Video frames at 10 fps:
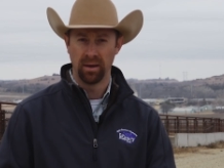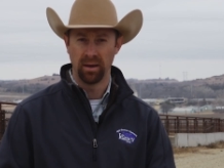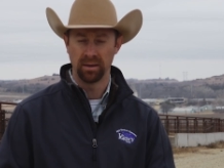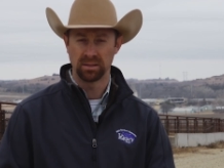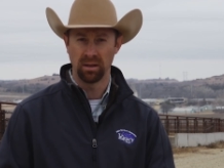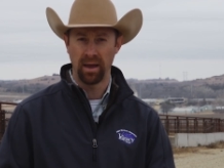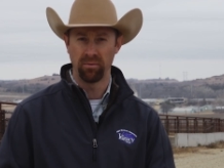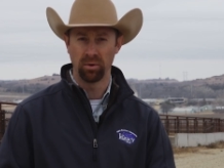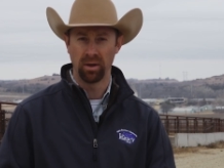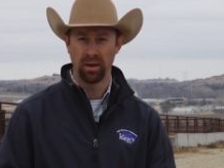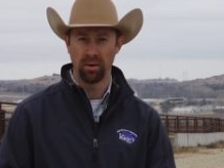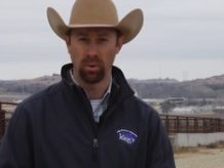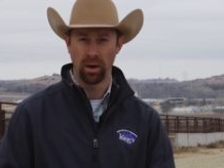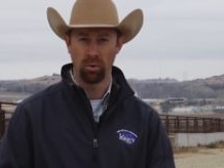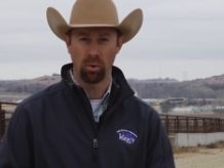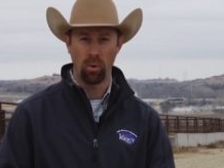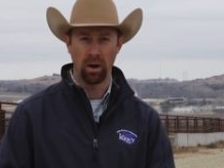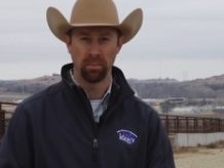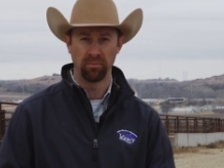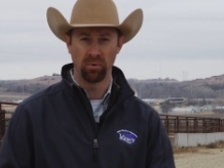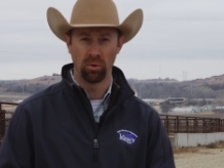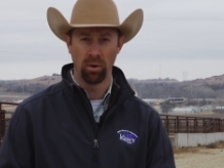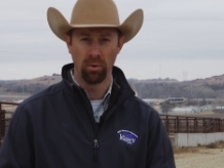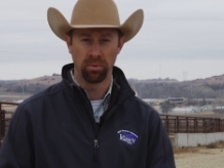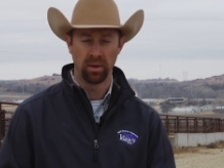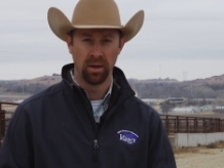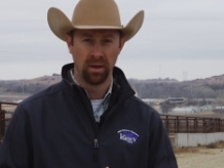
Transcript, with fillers: uh, still have a, a, a requirement for growth